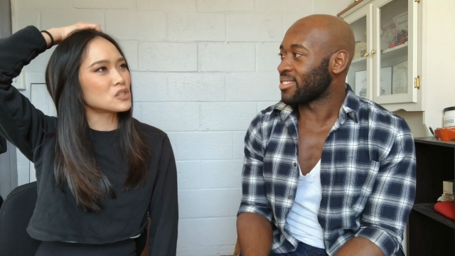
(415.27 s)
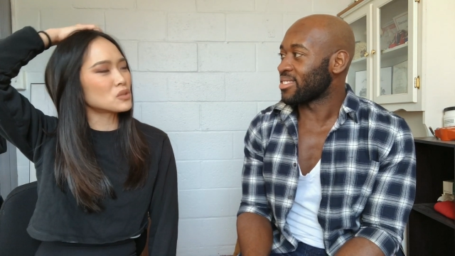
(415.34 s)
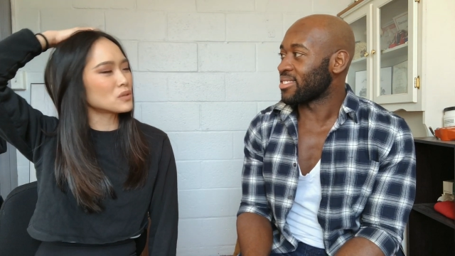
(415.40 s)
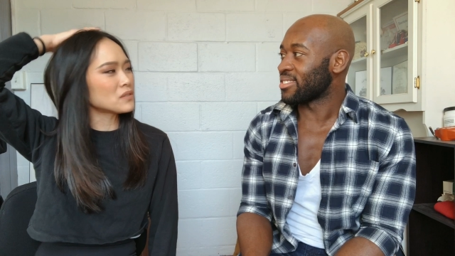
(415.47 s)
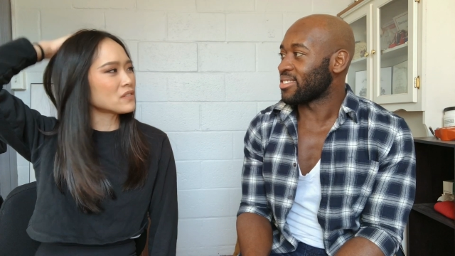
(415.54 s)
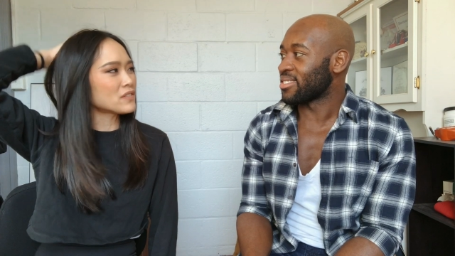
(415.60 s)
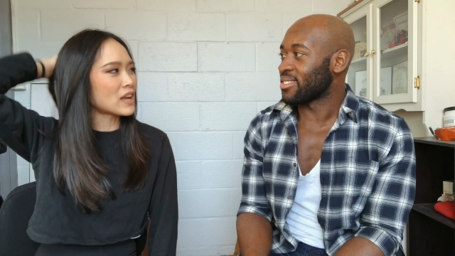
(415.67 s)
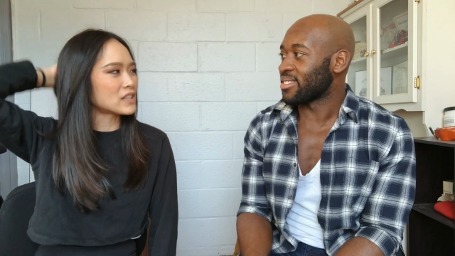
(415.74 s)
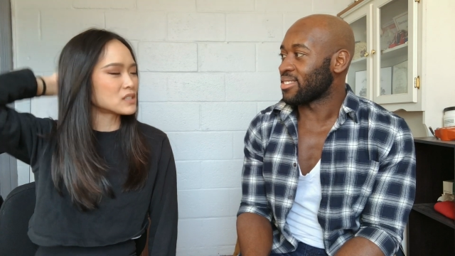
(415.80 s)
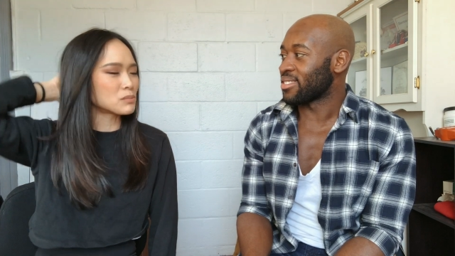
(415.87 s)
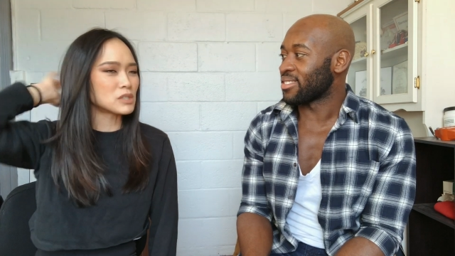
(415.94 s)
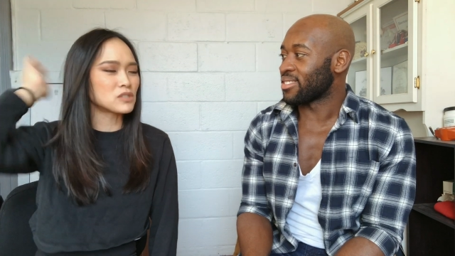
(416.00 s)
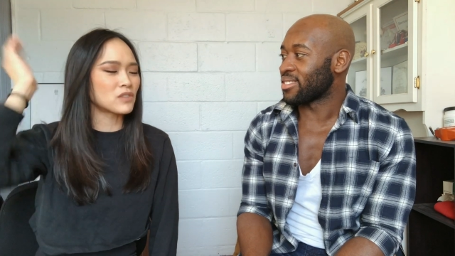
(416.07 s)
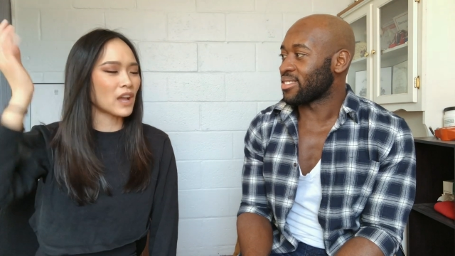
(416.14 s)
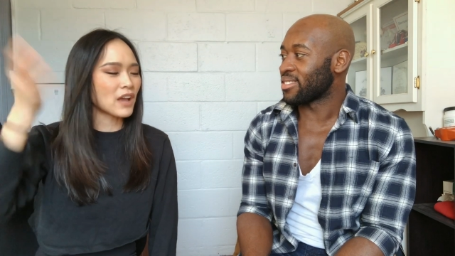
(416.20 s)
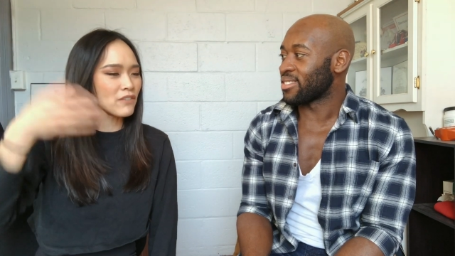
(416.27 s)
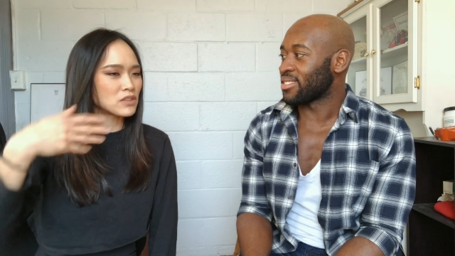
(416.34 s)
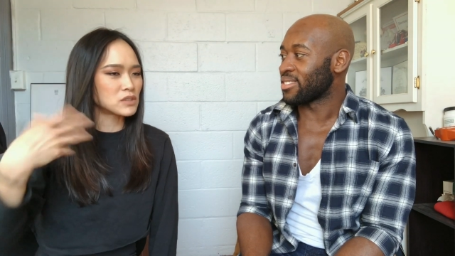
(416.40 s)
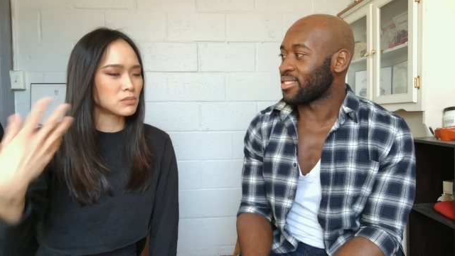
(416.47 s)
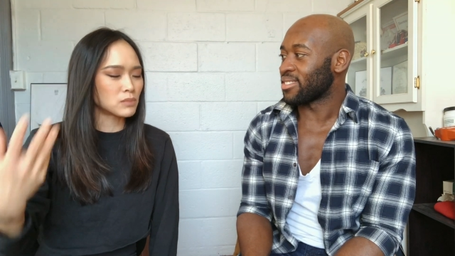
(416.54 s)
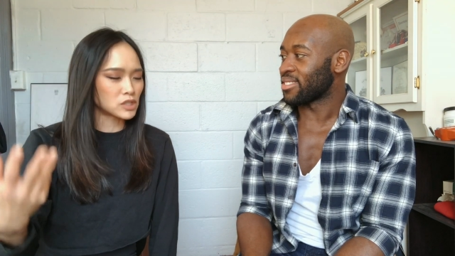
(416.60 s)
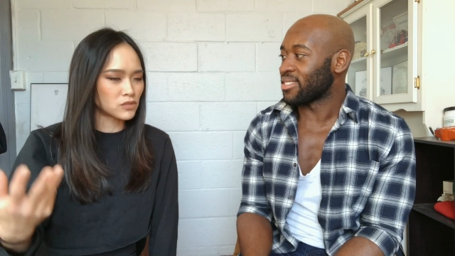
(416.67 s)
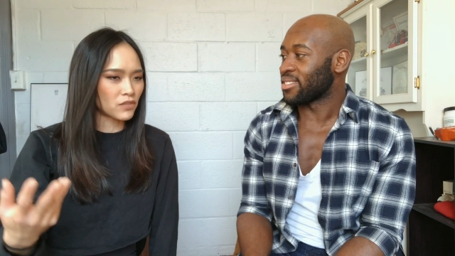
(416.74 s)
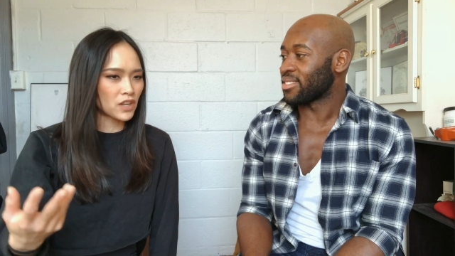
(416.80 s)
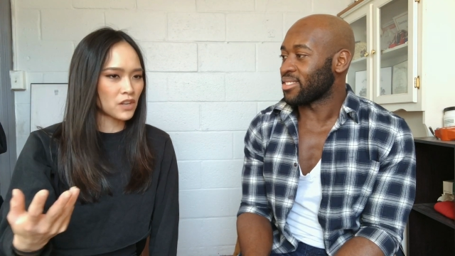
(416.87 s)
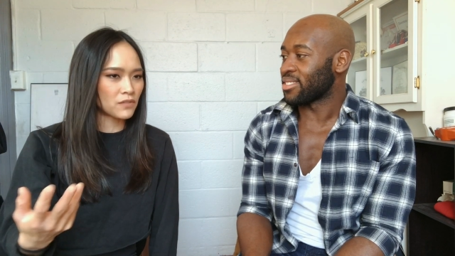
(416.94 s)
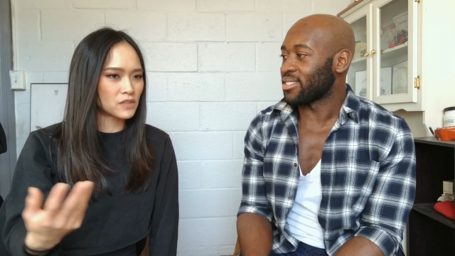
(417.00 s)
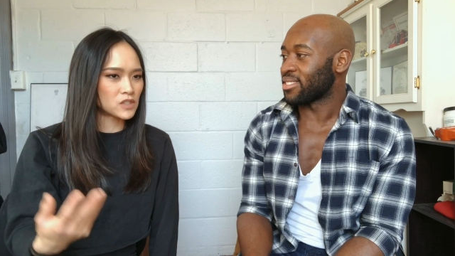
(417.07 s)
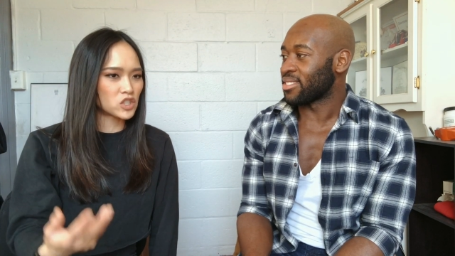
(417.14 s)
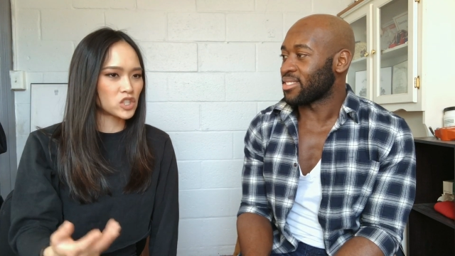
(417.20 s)
Speaker 1: You don't even have as much have as much fun
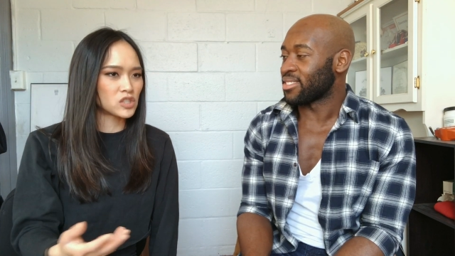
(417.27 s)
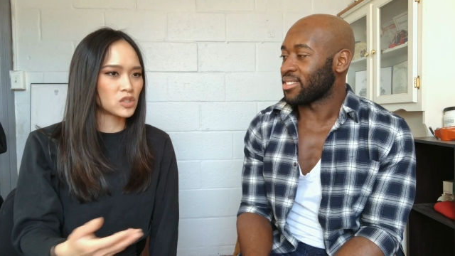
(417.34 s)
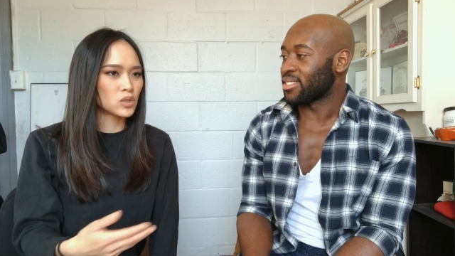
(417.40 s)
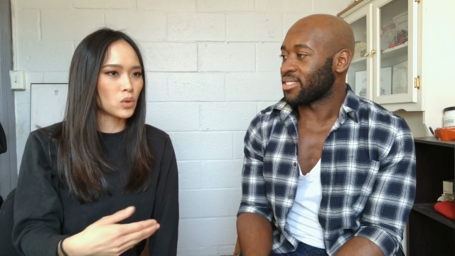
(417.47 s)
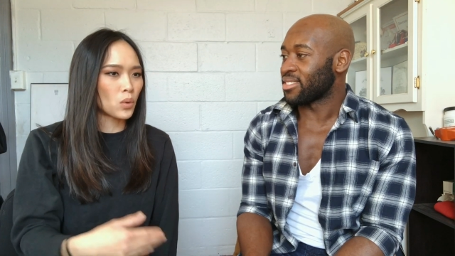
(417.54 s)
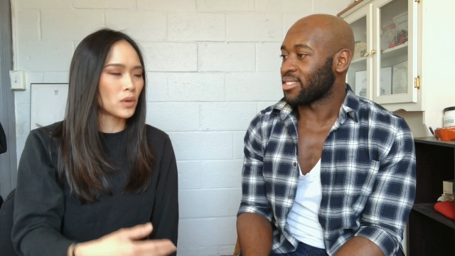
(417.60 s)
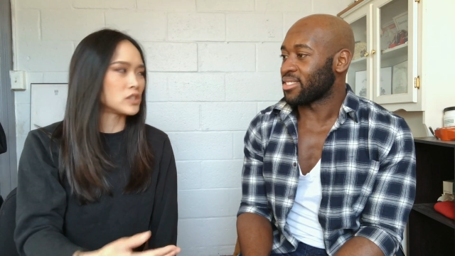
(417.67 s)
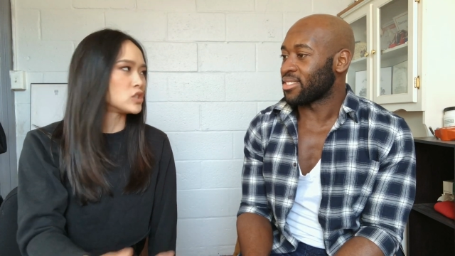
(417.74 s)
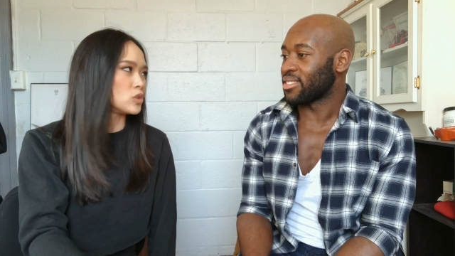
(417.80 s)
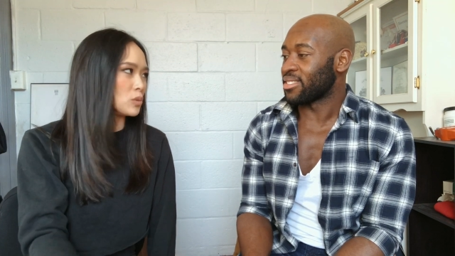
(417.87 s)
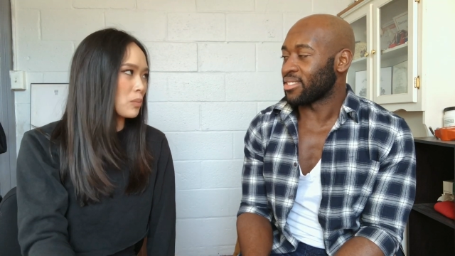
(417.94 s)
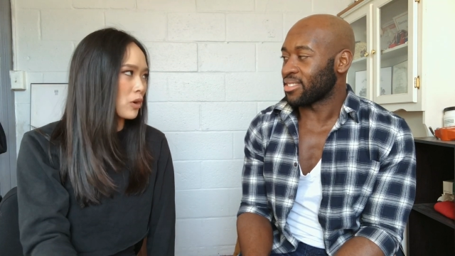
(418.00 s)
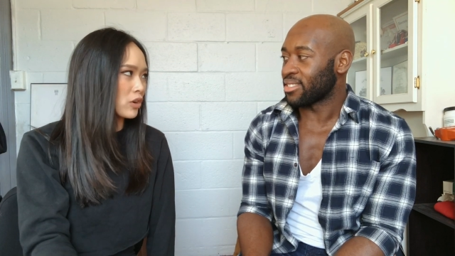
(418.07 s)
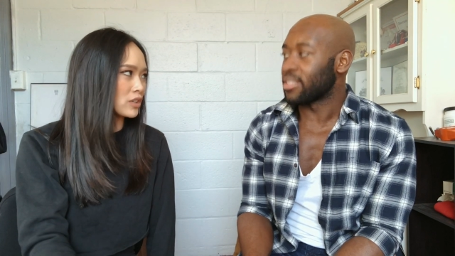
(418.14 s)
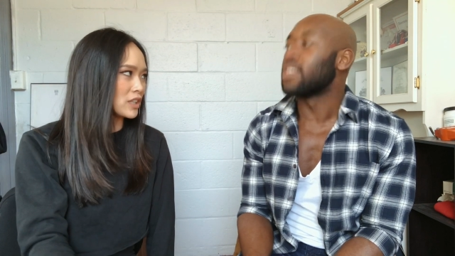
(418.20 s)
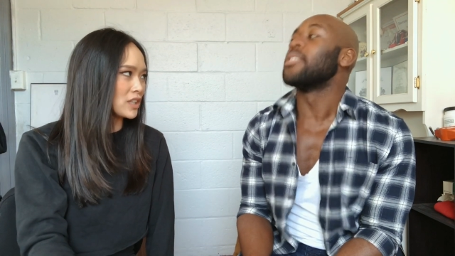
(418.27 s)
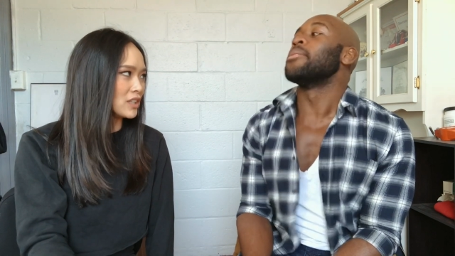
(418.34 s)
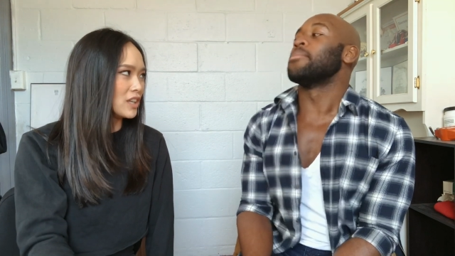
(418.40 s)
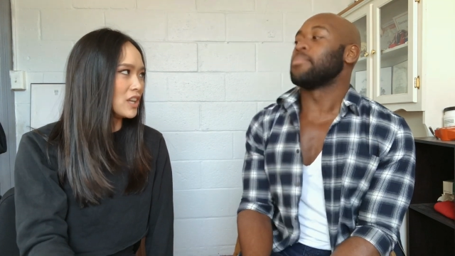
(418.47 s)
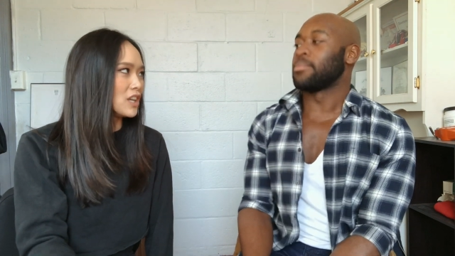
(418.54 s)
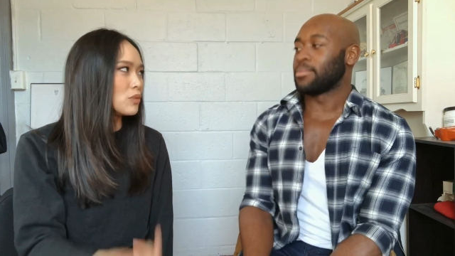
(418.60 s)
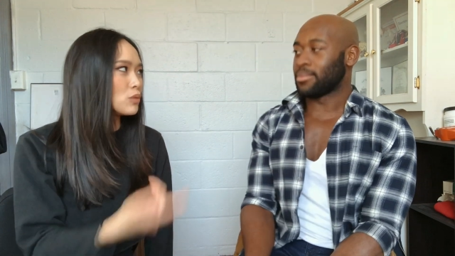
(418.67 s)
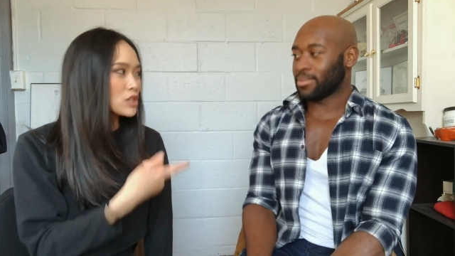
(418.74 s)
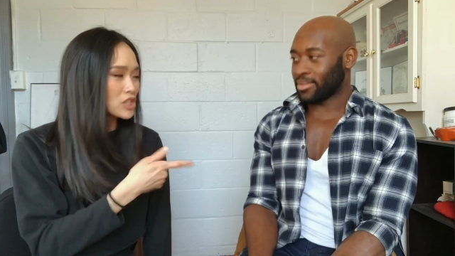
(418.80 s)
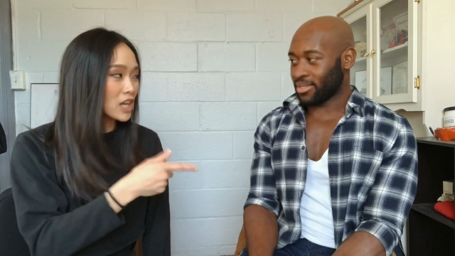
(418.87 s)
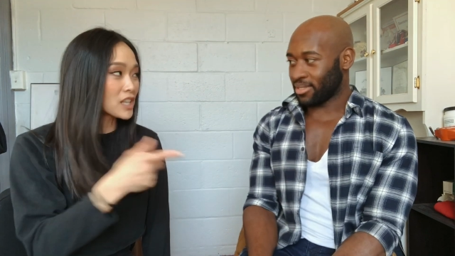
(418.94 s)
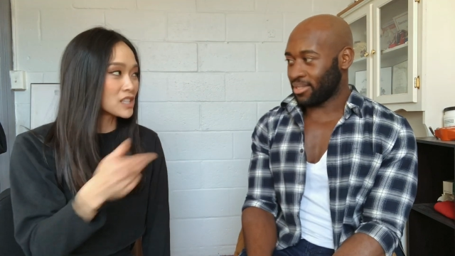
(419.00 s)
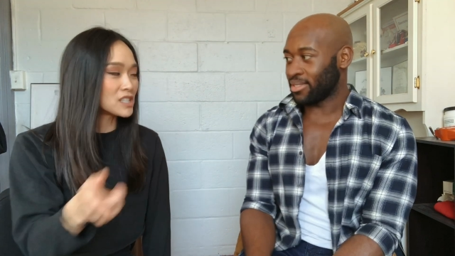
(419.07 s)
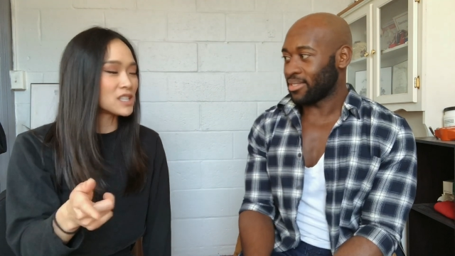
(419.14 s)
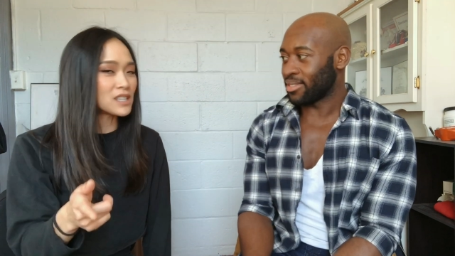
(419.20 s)
as just going to a party, mm-hmm. which
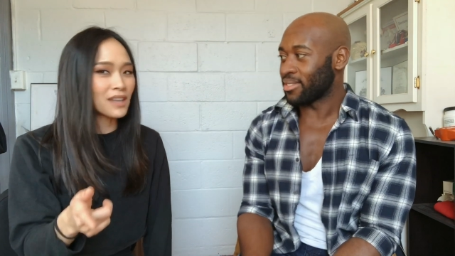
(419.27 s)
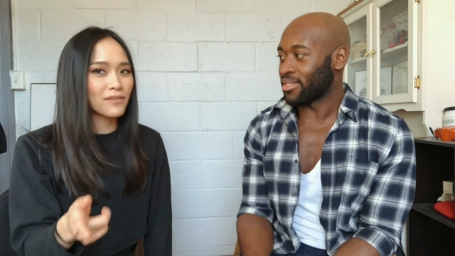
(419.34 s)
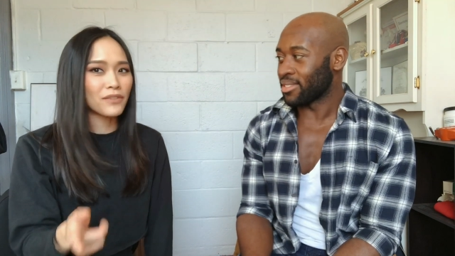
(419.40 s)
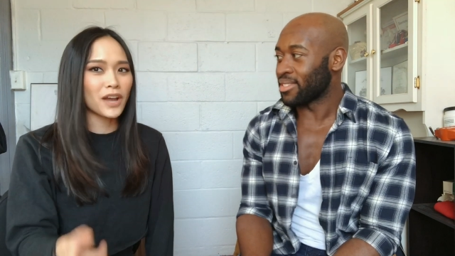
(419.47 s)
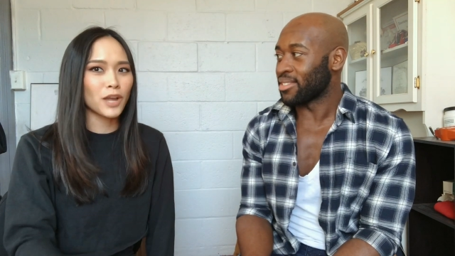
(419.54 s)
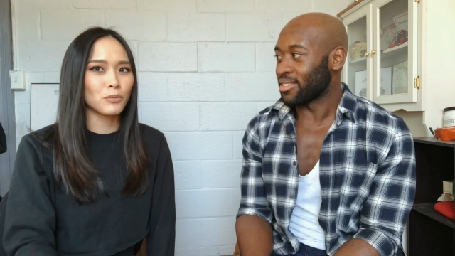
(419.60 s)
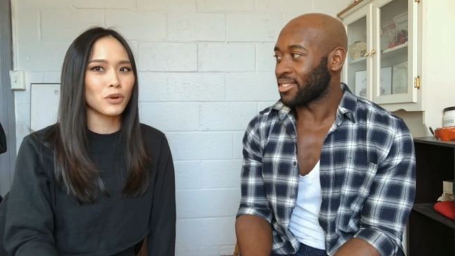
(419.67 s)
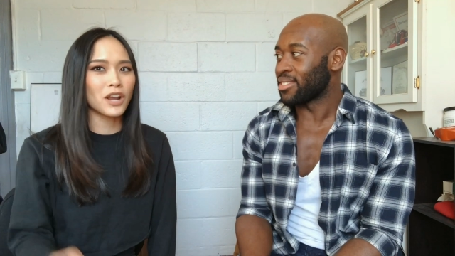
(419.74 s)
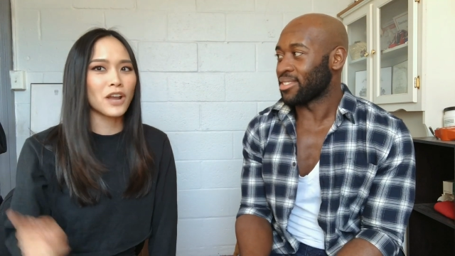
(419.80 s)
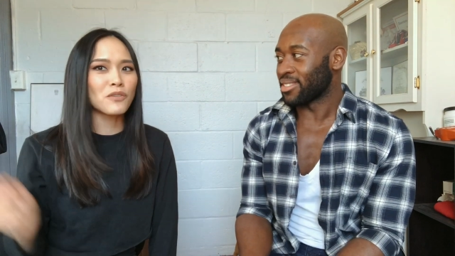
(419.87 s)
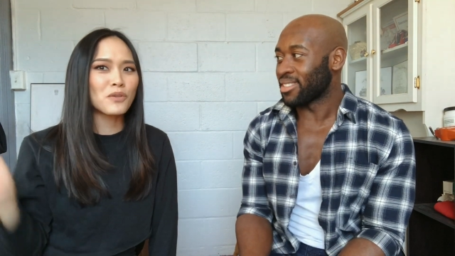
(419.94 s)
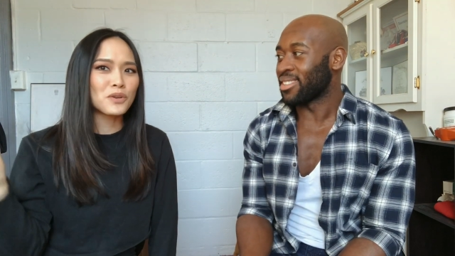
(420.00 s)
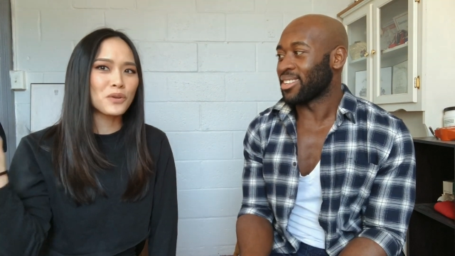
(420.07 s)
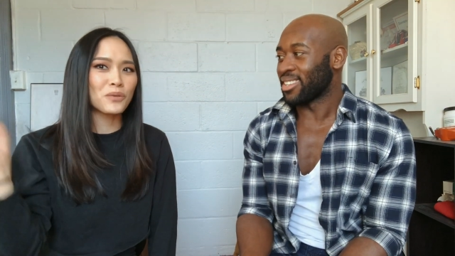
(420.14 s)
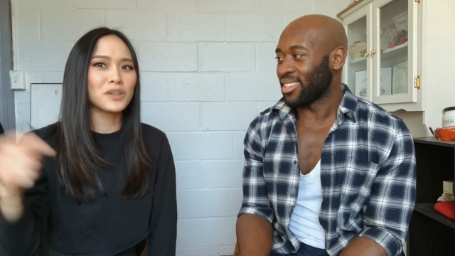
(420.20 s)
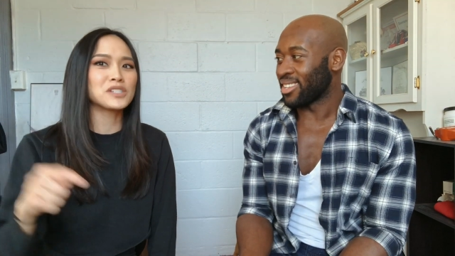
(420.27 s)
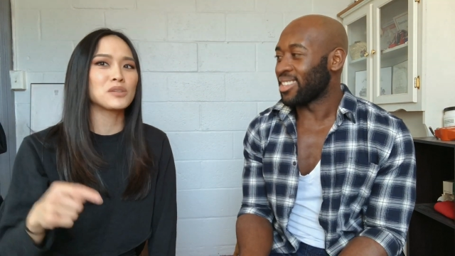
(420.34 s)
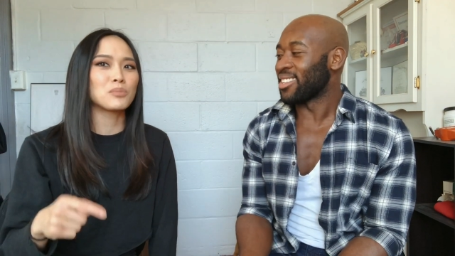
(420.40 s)
I can see that vibe where everyone going to the